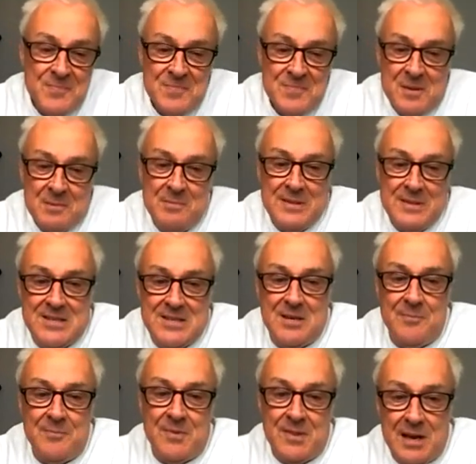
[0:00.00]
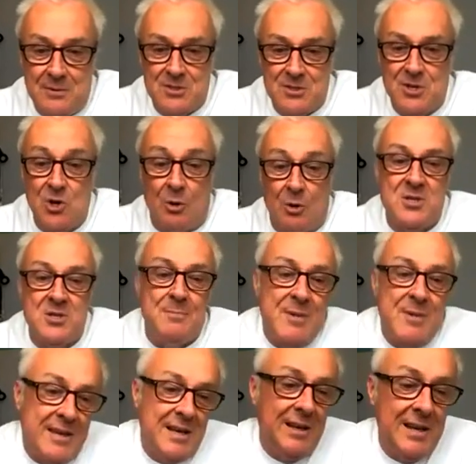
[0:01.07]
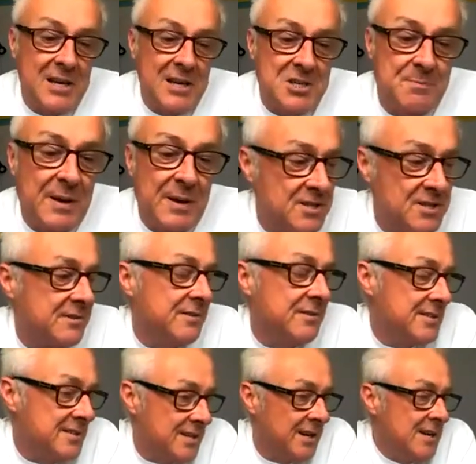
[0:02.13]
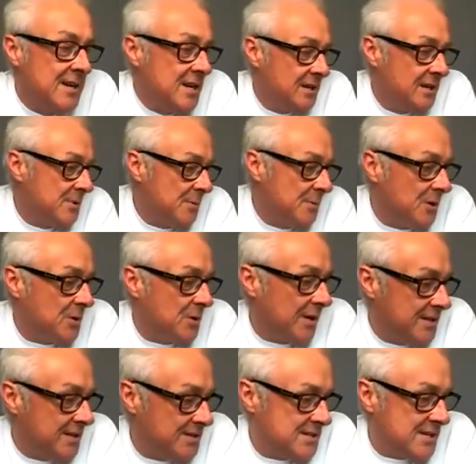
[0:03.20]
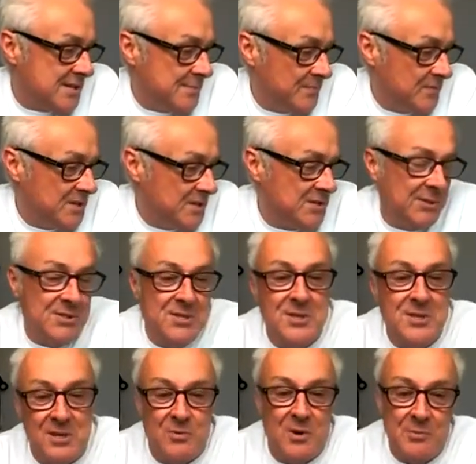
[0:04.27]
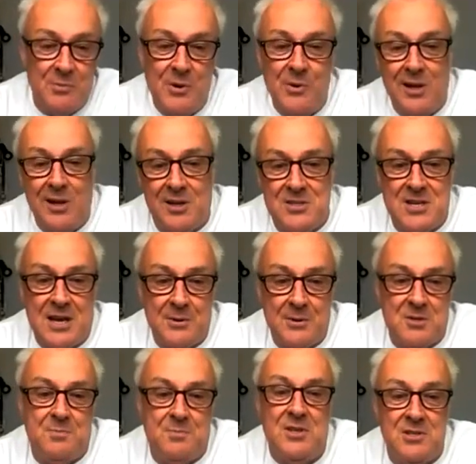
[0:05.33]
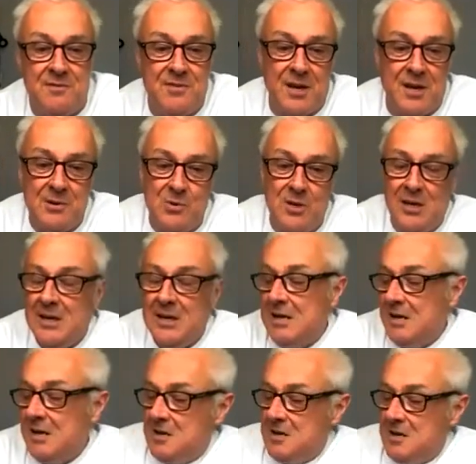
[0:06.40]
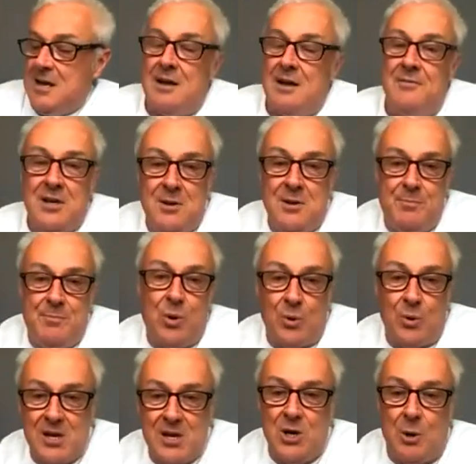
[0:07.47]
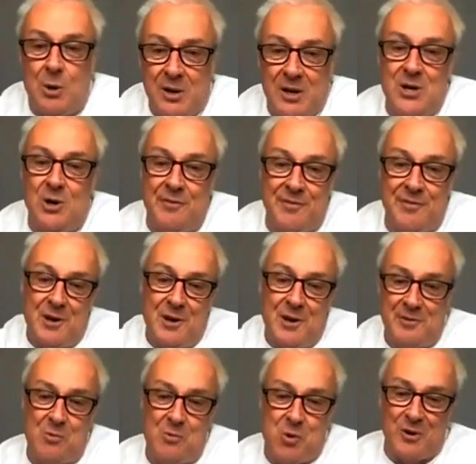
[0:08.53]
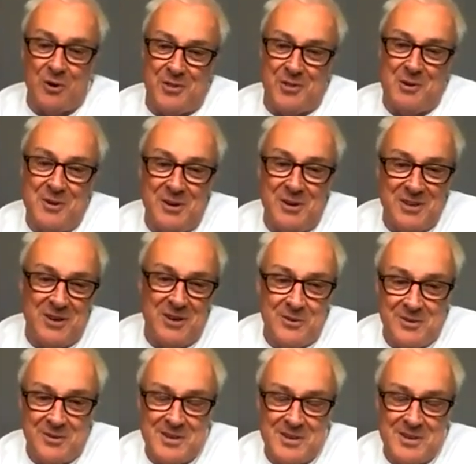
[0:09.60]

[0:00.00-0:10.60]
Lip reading: But that was gobsmackingly expensive, and we were quite disconcerted when we realised how expensive they were, having poured a cup of coffee over one of them and gone and